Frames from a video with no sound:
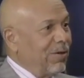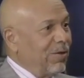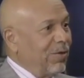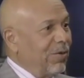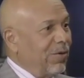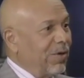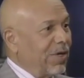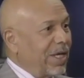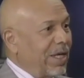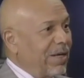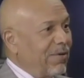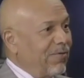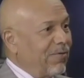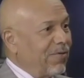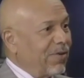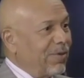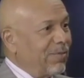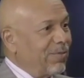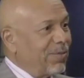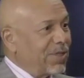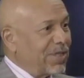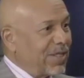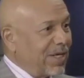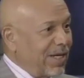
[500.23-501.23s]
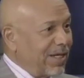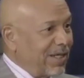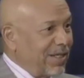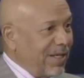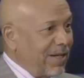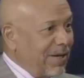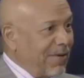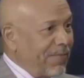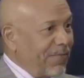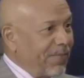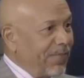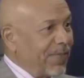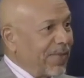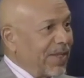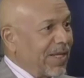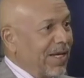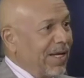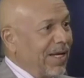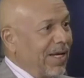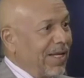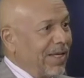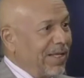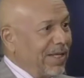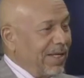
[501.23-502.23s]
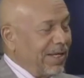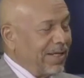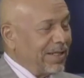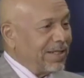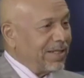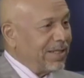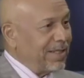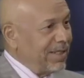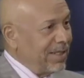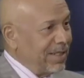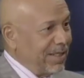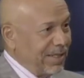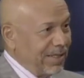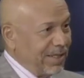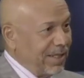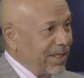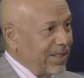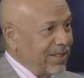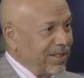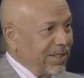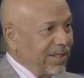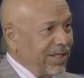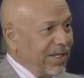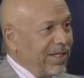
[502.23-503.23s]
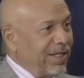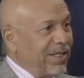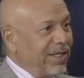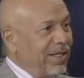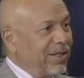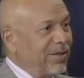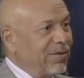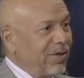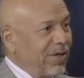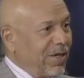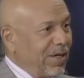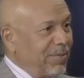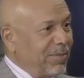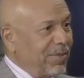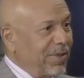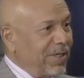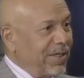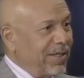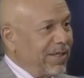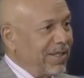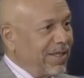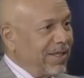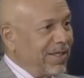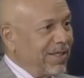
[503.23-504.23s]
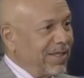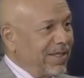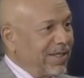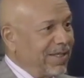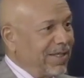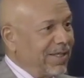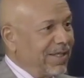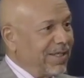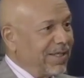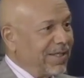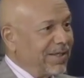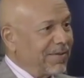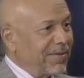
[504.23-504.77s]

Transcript: who came from Misrata, yeah. and that's uh, that's a great thing to happen. Yeah.